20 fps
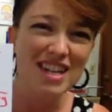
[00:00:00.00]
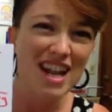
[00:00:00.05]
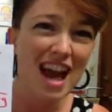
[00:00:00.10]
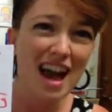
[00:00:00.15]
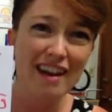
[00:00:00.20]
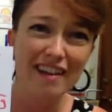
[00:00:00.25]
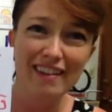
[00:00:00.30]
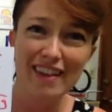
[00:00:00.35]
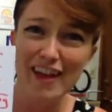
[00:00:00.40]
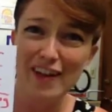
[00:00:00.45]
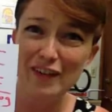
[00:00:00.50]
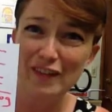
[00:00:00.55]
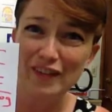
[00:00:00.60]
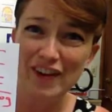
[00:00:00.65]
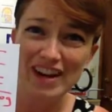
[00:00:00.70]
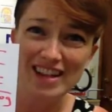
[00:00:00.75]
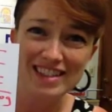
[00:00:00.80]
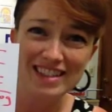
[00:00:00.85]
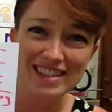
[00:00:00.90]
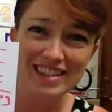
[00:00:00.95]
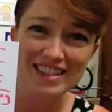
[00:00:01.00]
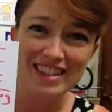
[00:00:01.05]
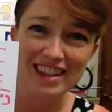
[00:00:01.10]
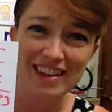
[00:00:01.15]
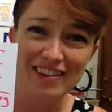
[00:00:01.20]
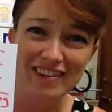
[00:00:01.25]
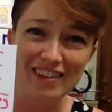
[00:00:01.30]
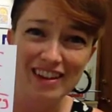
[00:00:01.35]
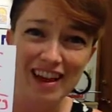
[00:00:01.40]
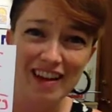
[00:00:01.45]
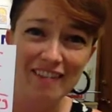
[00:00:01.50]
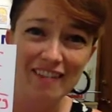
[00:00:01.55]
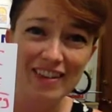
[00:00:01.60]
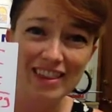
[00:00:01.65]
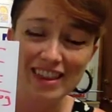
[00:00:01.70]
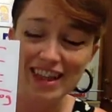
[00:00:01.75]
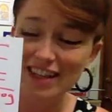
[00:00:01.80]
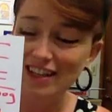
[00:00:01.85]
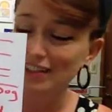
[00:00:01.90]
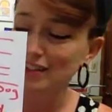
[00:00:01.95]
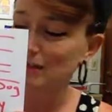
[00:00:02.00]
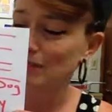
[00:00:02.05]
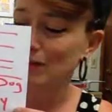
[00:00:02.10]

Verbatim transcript: not a lot of phrases that go along with this.